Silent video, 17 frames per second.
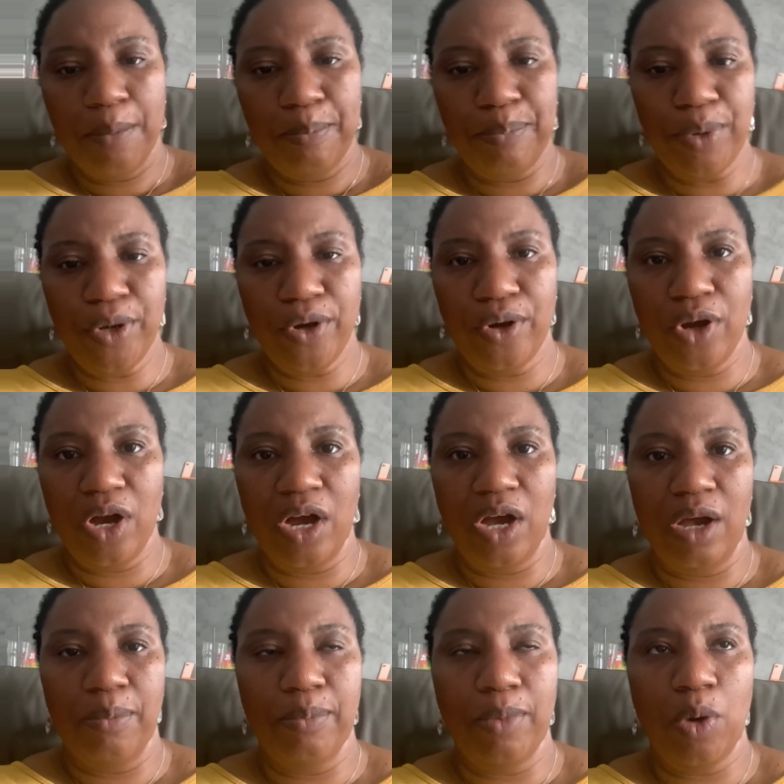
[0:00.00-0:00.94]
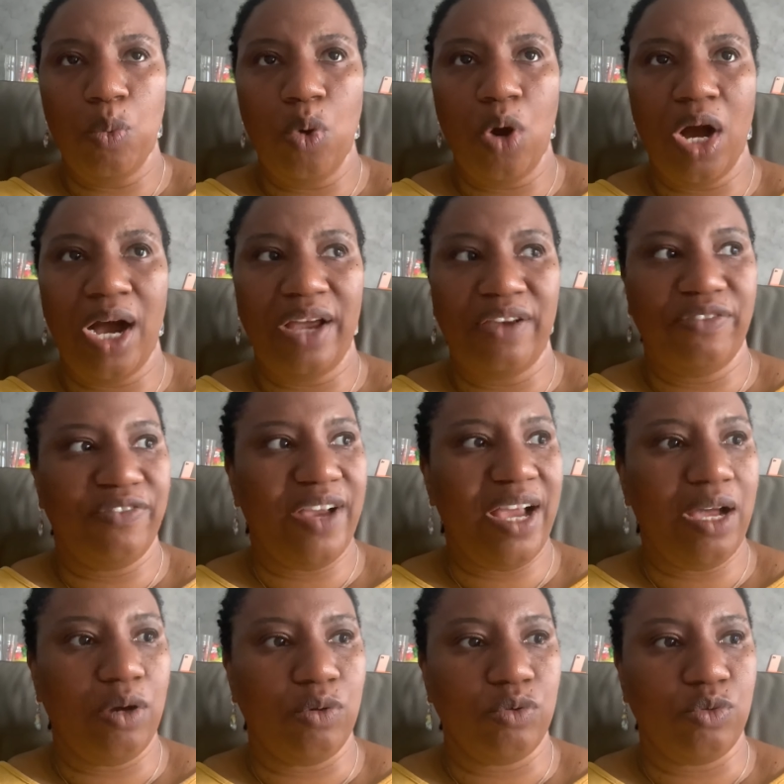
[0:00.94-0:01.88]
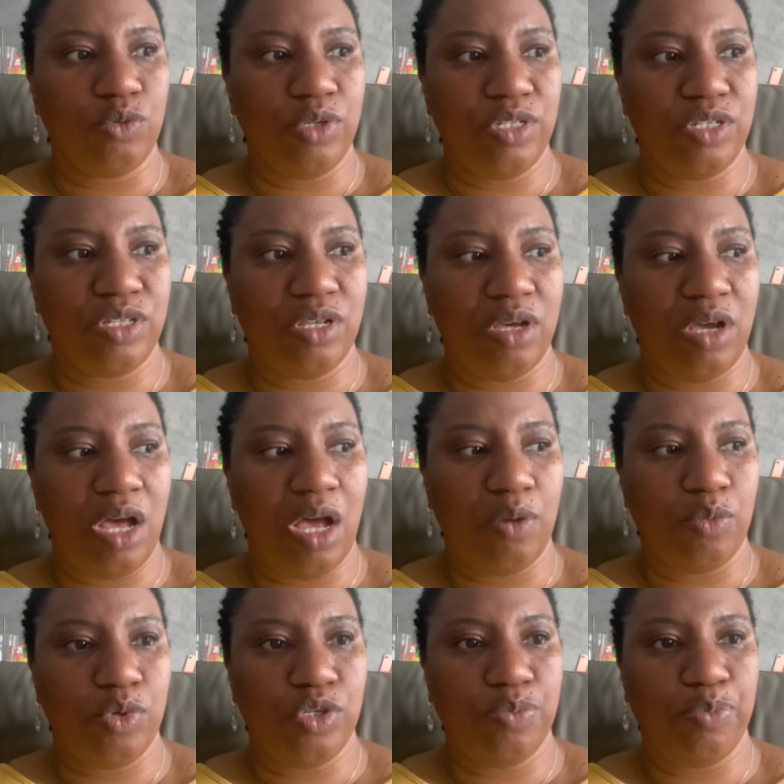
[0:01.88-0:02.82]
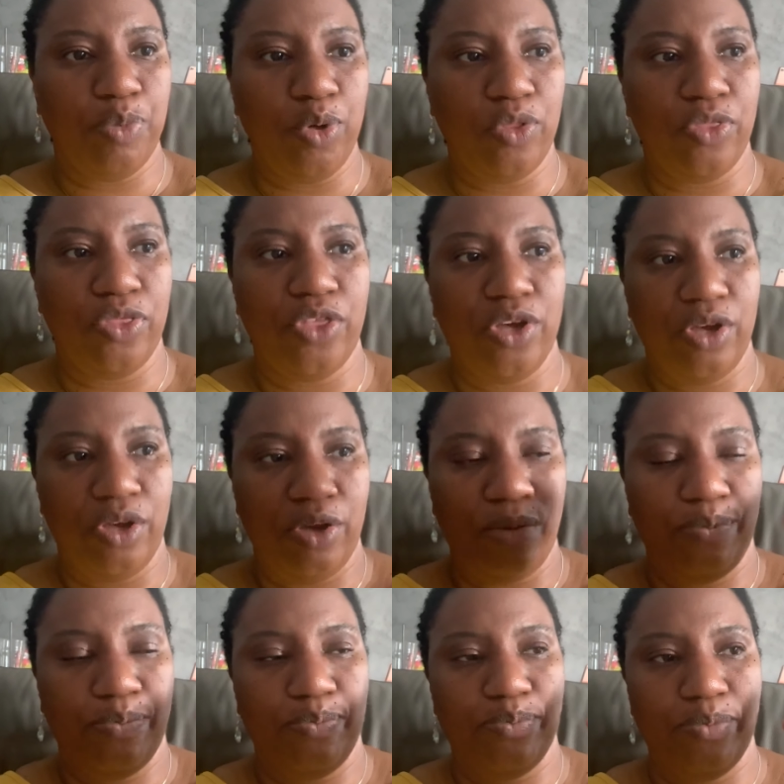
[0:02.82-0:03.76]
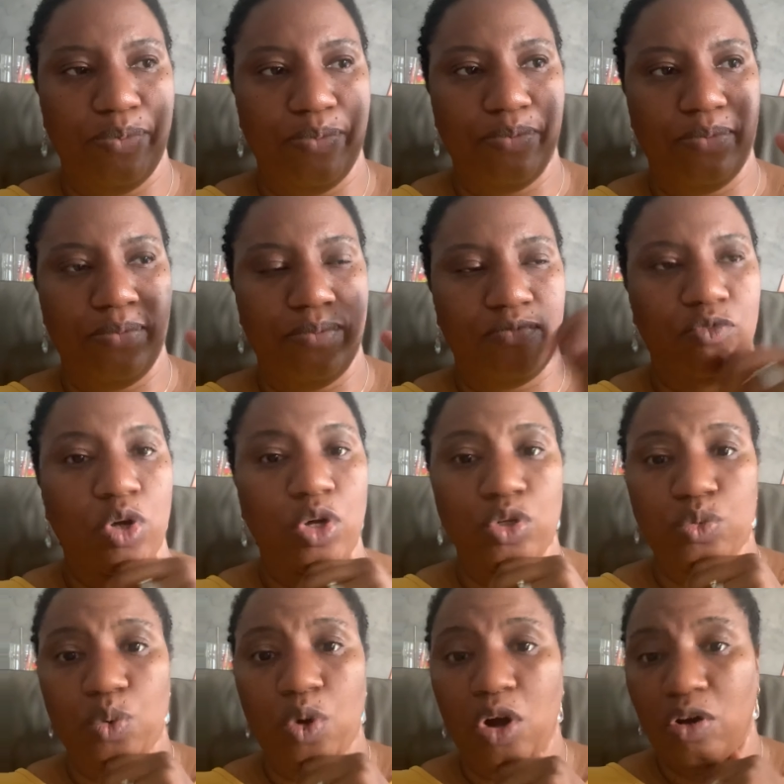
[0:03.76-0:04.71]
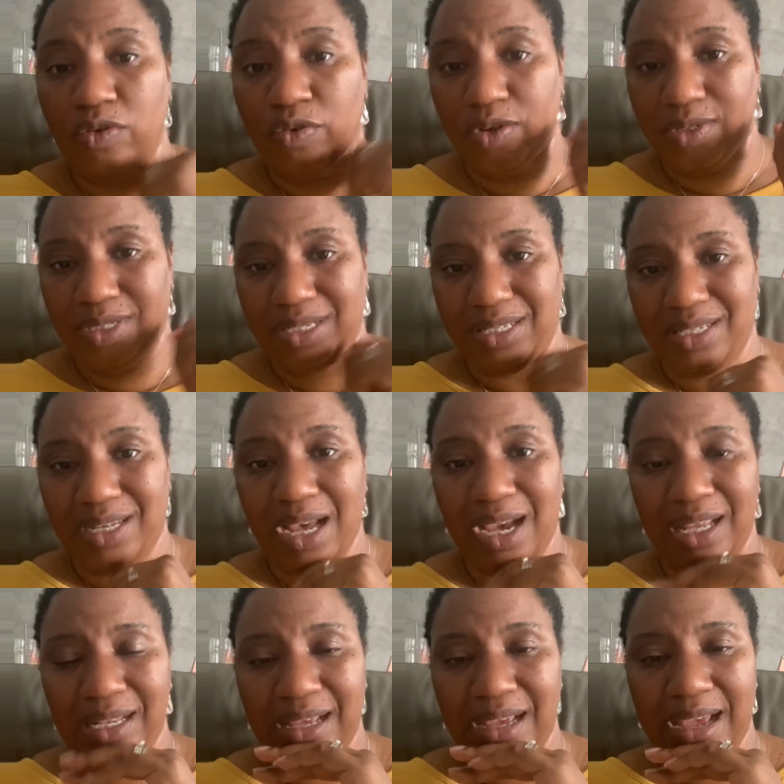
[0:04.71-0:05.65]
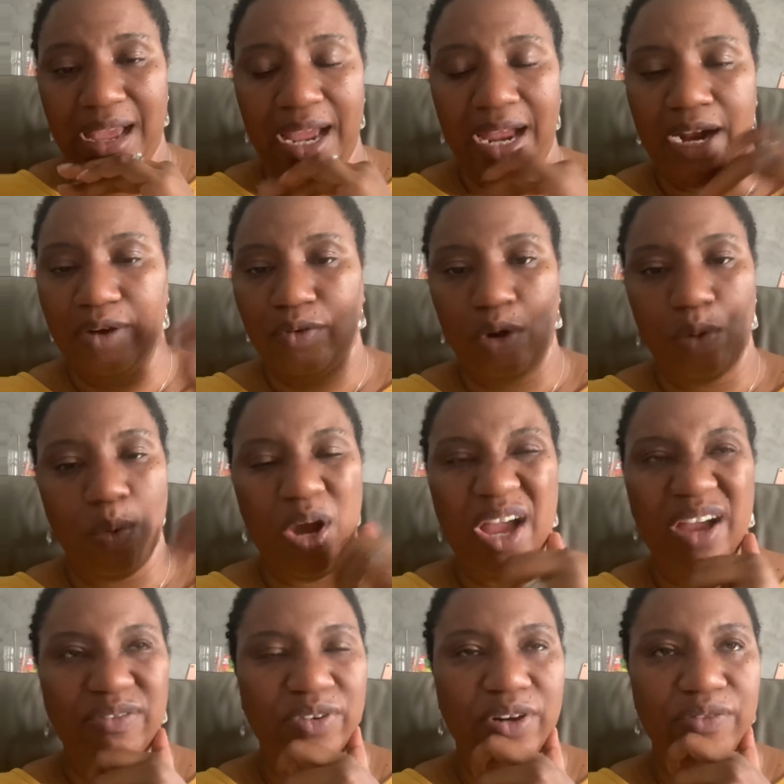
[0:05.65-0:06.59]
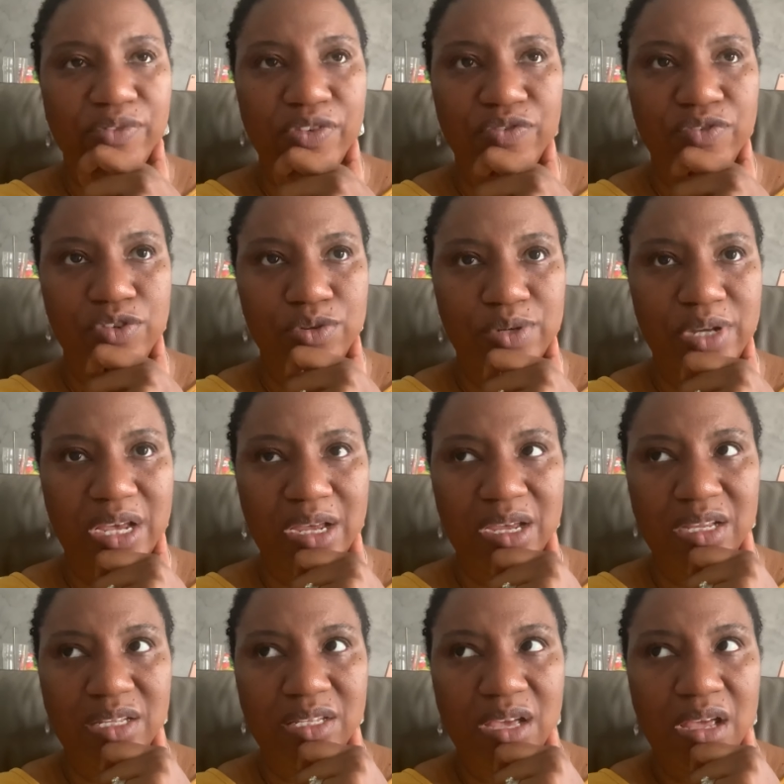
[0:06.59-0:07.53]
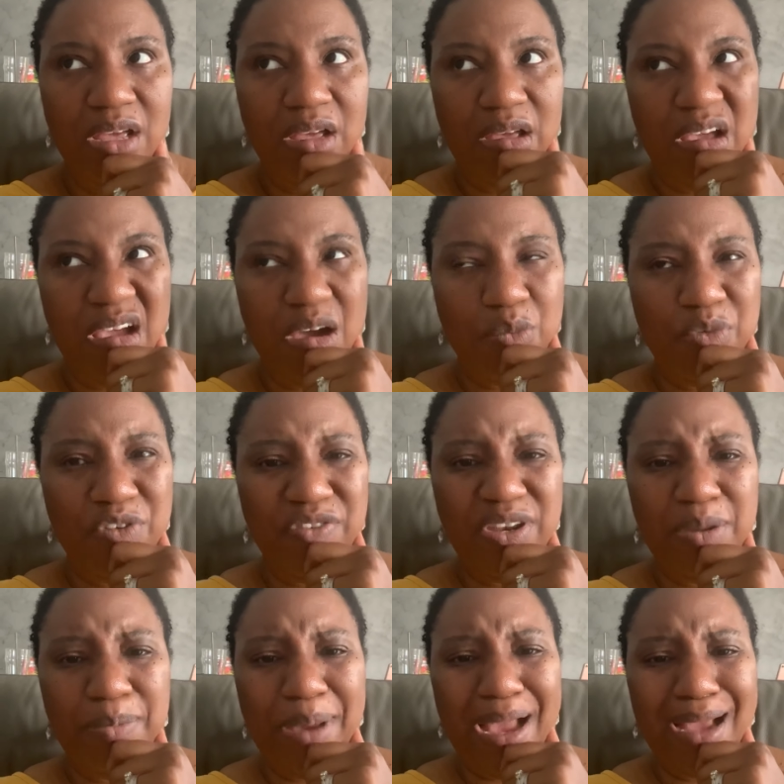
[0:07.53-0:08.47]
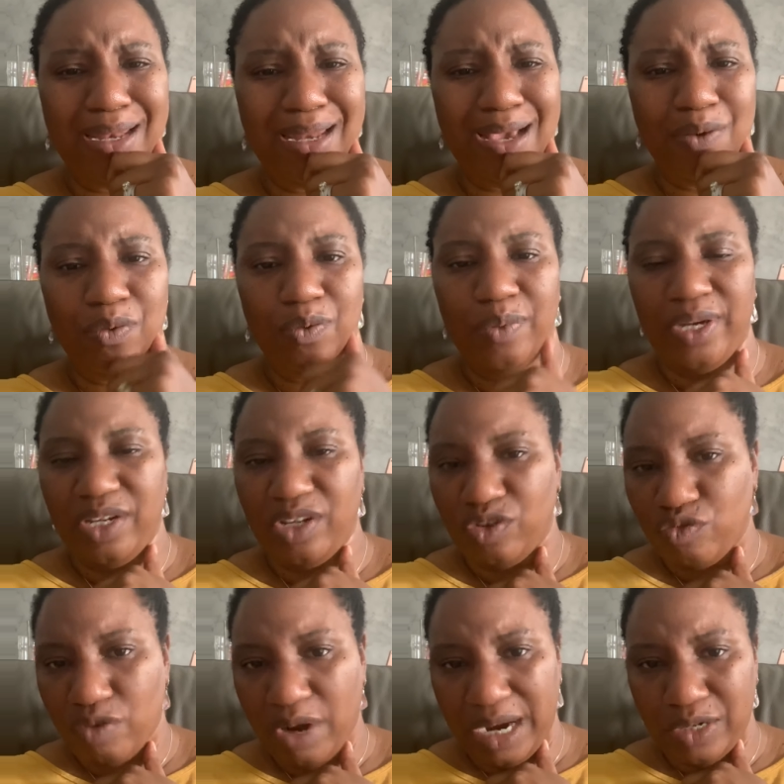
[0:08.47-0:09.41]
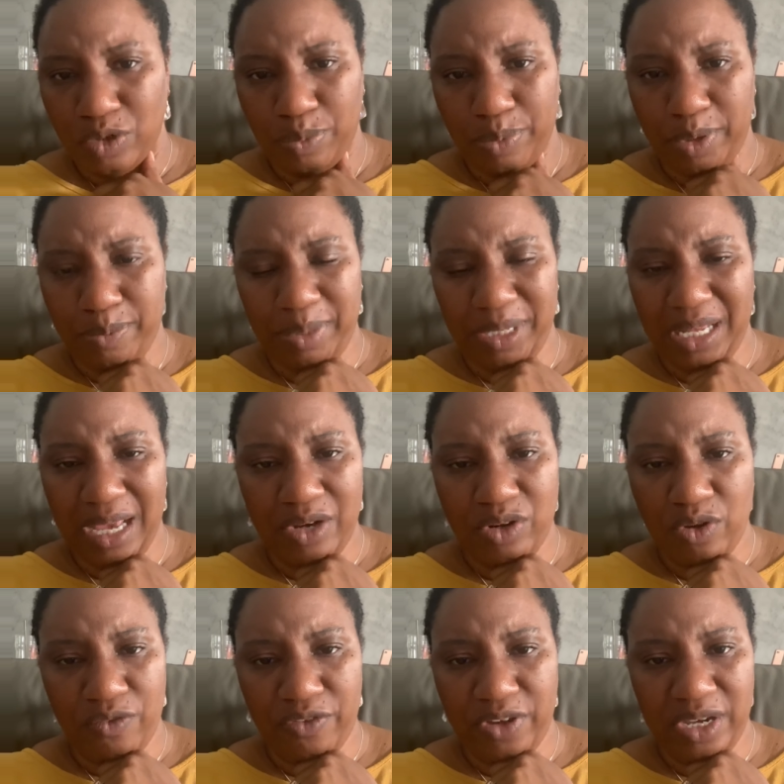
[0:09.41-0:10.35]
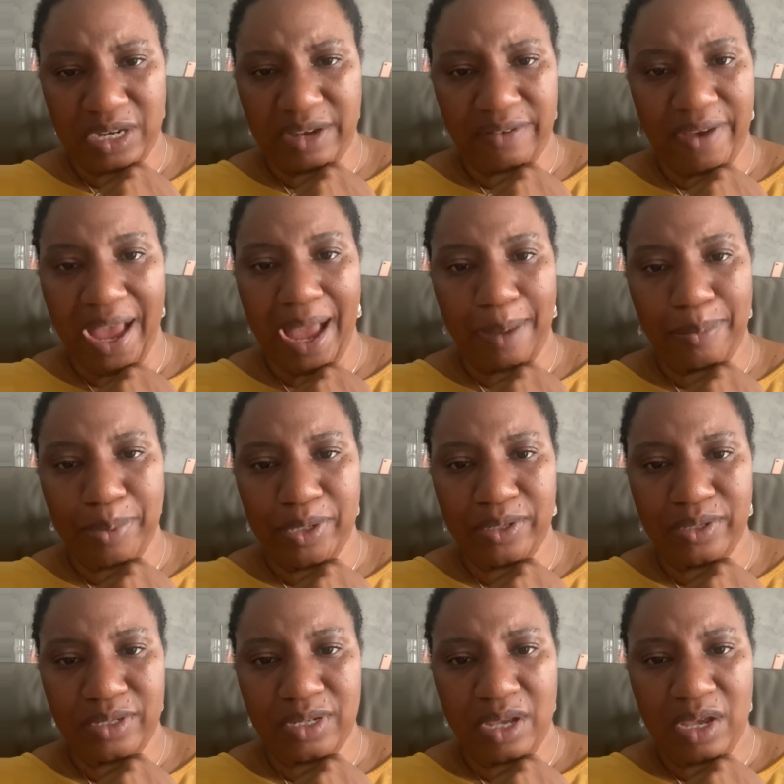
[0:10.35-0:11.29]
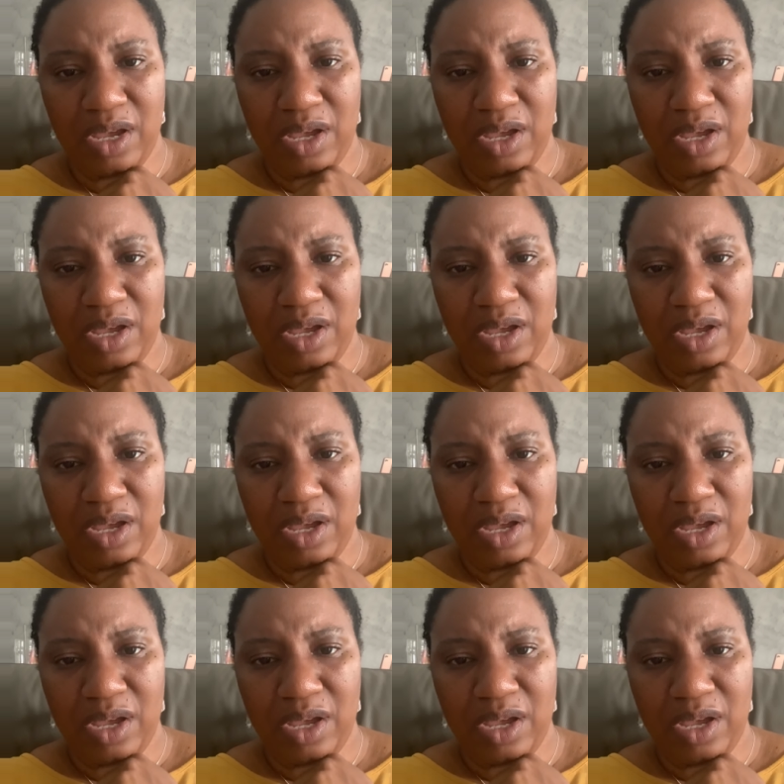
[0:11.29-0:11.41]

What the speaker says: But what I found was that I would put the rose water on to style her hair or whatever every few days, and within about an hour, when it had dried up, it'd be like nothing had ever happened.